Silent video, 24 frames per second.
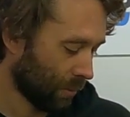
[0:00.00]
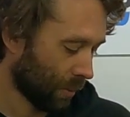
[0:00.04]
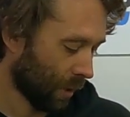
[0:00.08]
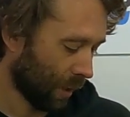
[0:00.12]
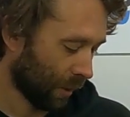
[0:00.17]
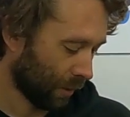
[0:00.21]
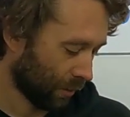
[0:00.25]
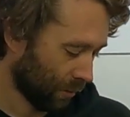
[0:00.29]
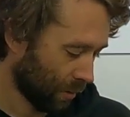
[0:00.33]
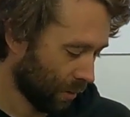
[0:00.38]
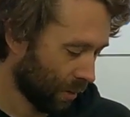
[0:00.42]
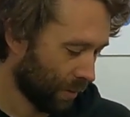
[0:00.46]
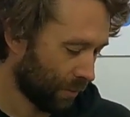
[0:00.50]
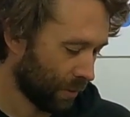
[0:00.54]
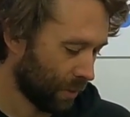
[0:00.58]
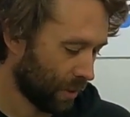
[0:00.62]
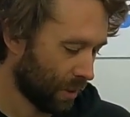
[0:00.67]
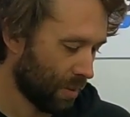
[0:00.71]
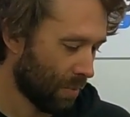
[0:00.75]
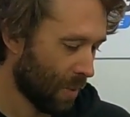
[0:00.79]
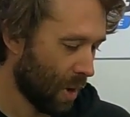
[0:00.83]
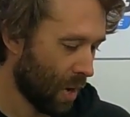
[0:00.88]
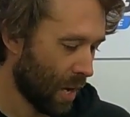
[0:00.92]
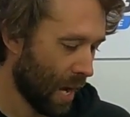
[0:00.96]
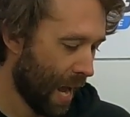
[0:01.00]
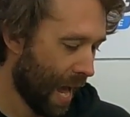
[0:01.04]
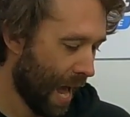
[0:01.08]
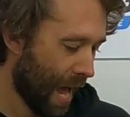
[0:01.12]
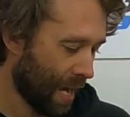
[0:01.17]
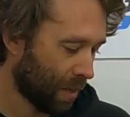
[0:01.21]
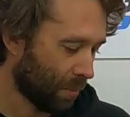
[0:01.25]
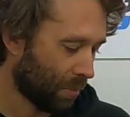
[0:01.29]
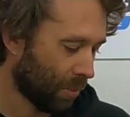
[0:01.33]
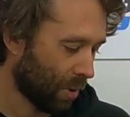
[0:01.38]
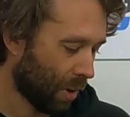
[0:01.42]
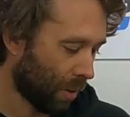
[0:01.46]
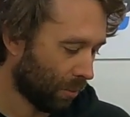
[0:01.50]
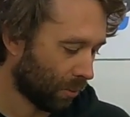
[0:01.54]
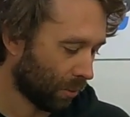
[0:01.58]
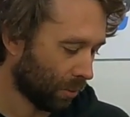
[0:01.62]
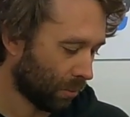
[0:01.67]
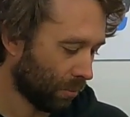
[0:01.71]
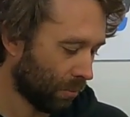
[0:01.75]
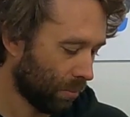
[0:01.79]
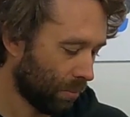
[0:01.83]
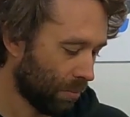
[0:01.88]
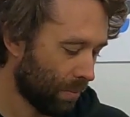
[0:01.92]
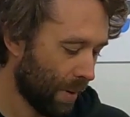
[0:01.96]
like, obviously the motor had a
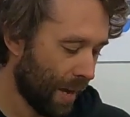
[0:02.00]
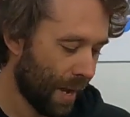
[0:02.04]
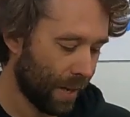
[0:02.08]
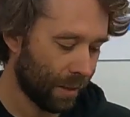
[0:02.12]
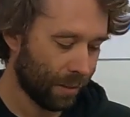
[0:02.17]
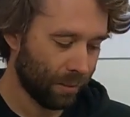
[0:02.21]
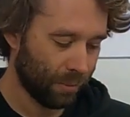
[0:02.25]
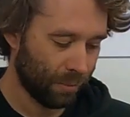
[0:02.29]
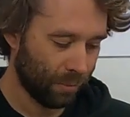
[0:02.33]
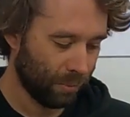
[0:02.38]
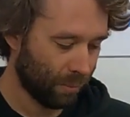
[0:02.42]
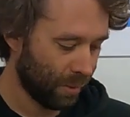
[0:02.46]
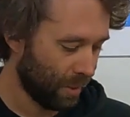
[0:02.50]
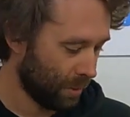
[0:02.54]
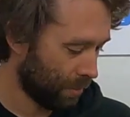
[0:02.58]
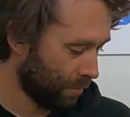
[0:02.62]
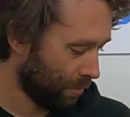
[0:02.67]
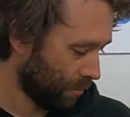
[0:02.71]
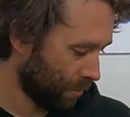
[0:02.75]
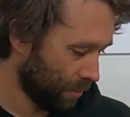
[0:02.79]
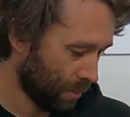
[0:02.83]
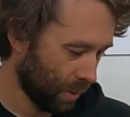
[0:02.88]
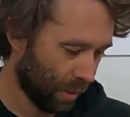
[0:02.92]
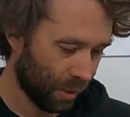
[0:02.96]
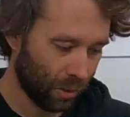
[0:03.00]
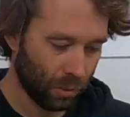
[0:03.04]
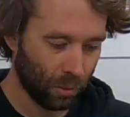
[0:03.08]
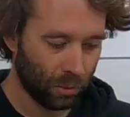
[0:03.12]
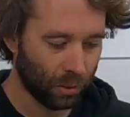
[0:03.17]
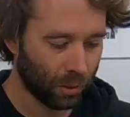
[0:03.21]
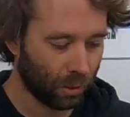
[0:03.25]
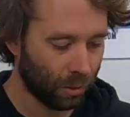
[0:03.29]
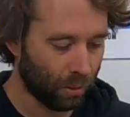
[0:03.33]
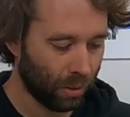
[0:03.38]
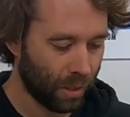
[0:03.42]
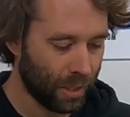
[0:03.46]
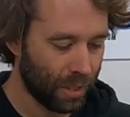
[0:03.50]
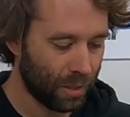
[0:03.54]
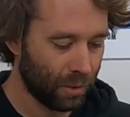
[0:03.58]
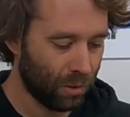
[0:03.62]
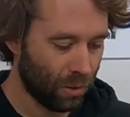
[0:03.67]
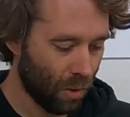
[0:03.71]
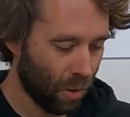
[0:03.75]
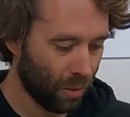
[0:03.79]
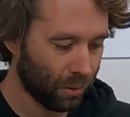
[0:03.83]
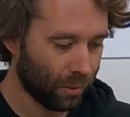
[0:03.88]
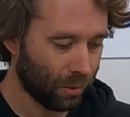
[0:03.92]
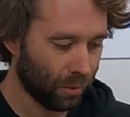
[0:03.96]
problem, but we had all
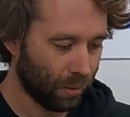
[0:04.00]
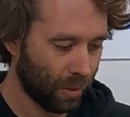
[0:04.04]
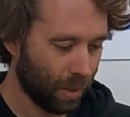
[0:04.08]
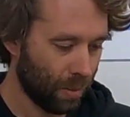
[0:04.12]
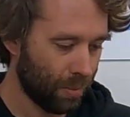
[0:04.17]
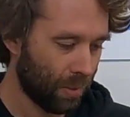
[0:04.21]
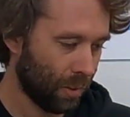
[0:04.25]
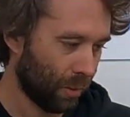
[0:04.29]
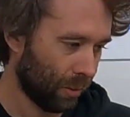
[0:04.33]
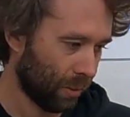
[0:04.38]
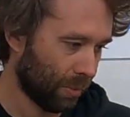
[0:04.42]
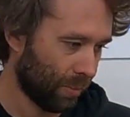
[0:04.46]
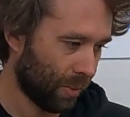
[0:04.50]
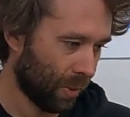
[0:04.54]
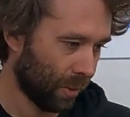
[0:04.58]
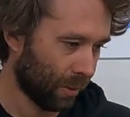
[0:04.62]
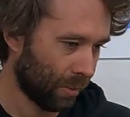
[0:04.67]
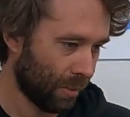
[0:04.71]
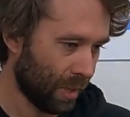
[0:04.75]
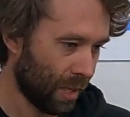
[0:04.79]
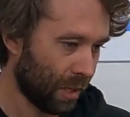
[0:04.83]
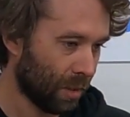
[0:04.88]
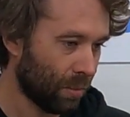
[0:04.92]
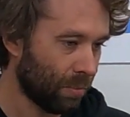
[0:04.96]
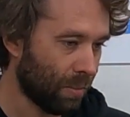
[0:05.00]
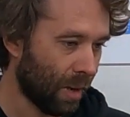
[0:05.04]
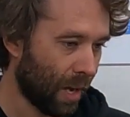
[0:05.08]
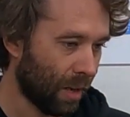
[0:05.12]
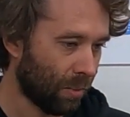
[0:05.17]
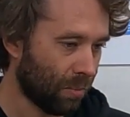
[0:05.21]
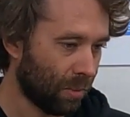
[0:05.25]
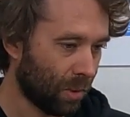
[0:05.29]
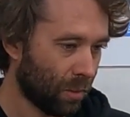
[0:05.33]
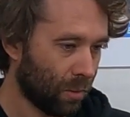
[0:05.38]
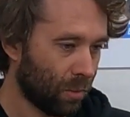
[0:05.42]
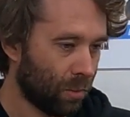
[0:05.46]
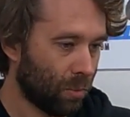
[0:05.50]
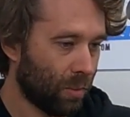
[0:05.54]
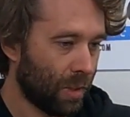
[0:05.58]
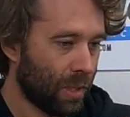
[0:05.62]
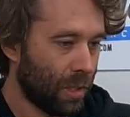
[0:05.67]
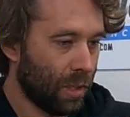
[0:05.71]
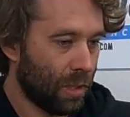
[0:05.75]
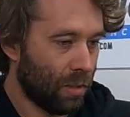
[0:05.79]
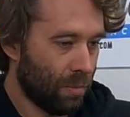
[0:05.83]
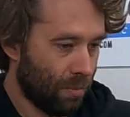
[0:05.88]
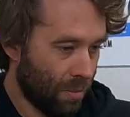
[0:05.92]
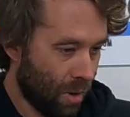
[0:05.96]
agreed not to rebuild the bottom end, but because we
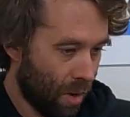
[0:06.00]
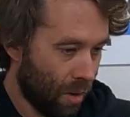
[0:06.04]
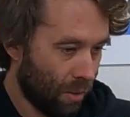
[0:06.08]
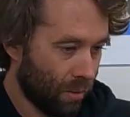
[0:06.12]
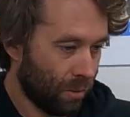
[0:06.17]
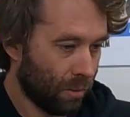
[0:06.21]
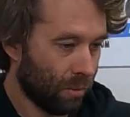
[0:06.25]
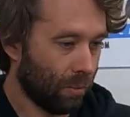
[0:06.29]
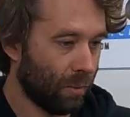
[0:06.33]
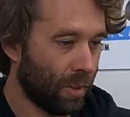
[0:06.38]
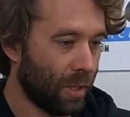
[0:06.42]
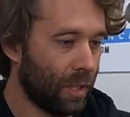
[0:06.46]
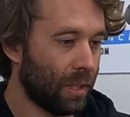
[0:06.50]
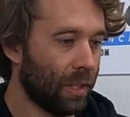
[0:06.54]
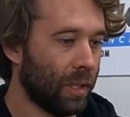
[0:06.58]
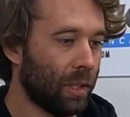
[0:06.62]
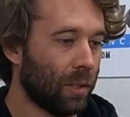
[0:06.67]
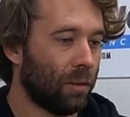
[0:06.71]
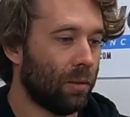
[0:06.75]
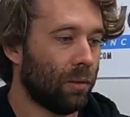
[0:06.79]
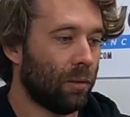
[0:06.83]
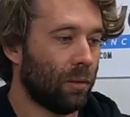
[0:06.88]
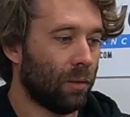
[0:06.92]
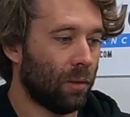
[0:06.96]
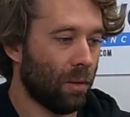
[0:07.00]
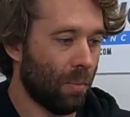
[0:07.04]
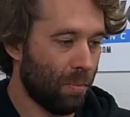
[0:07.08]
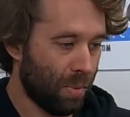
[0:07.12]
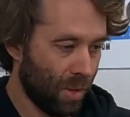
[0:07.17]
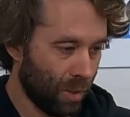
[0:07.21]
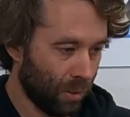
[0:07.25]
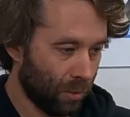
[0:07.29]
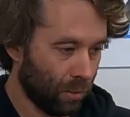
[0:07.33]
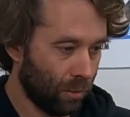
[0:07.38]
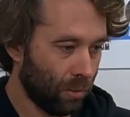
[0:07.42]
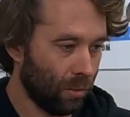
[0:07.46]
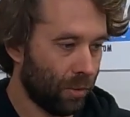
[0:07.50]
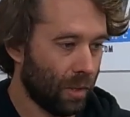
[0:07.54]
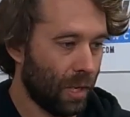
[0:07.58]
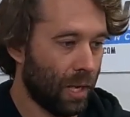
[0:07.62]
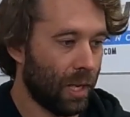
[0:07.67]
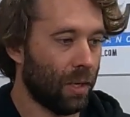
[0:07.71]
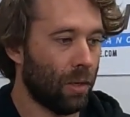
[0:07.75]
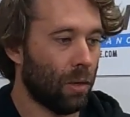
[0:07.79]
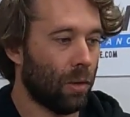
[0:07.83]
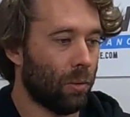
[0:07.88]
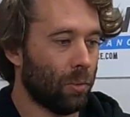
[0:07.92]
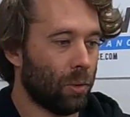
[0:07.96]
did the motor and we did the build
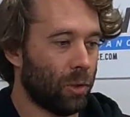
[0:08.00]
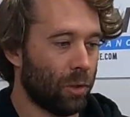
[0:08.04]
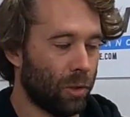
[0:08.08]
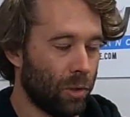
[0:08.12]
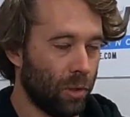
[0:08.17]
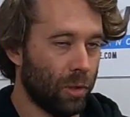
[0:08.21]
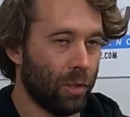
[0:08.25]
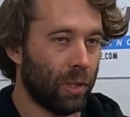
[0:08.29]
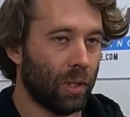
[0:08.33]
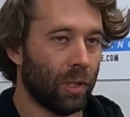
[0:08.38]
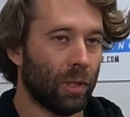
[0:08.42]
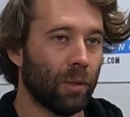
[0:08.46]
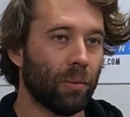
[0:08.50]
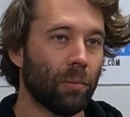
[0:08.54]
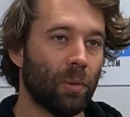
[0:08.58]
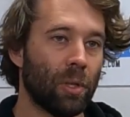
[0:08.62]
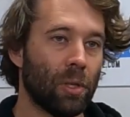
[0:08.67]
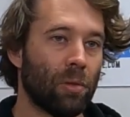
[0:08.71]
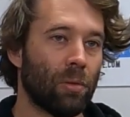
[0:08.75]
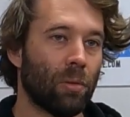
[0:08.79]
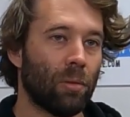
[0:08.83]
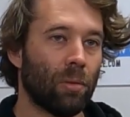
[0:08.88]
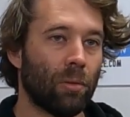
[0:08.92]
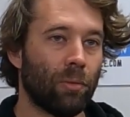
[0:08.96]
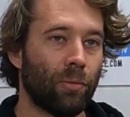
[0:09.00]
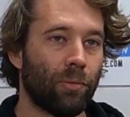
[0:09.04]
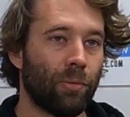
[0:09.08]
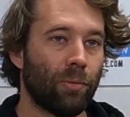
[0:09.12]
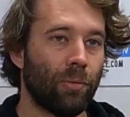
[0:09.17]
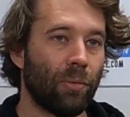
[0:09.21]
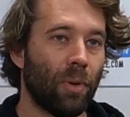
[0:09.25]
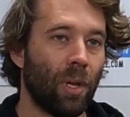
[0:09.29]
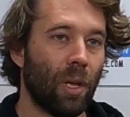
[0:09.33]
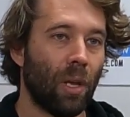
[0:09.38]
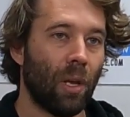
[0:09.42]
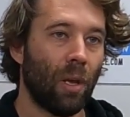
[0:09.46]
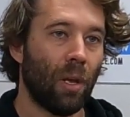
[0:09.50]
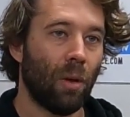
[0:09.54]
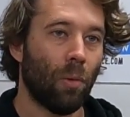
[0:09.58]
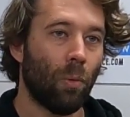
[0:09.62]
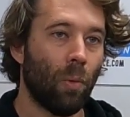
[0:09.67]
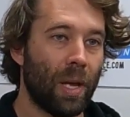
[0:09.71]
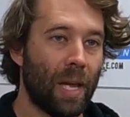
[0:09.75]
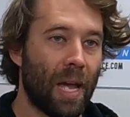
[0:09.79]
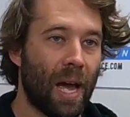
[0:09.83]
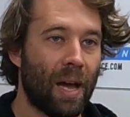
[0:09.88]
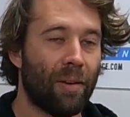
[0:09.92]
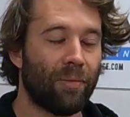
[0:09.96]
and I was tuning it,
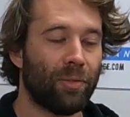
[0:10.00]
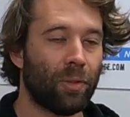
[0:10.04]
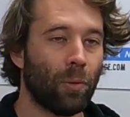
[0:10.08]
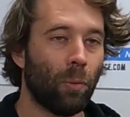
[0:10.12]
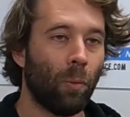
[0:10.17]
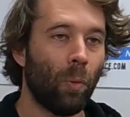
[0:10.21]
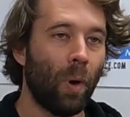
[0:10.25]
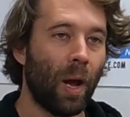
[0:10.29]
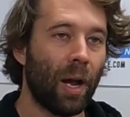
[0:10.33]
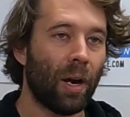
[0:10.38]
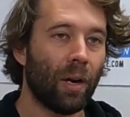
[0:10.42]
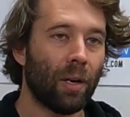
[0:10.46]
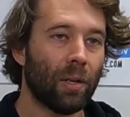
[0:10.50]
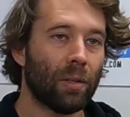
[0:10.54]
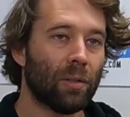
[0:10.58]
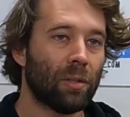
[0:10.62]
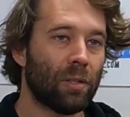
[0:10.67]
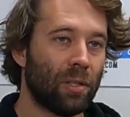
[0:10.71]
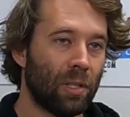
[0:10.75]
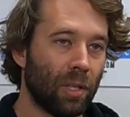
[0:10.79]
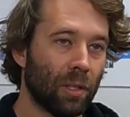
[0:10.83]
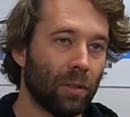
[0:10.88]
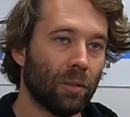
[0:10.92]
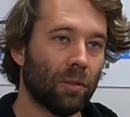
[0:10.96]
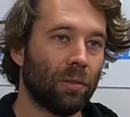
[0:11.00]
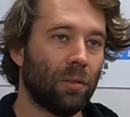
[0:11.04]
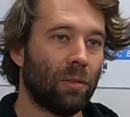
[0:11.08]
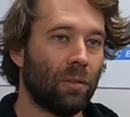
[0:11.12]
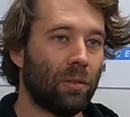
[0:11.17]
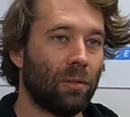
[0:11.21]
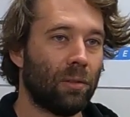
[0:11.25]
we have to wear it still.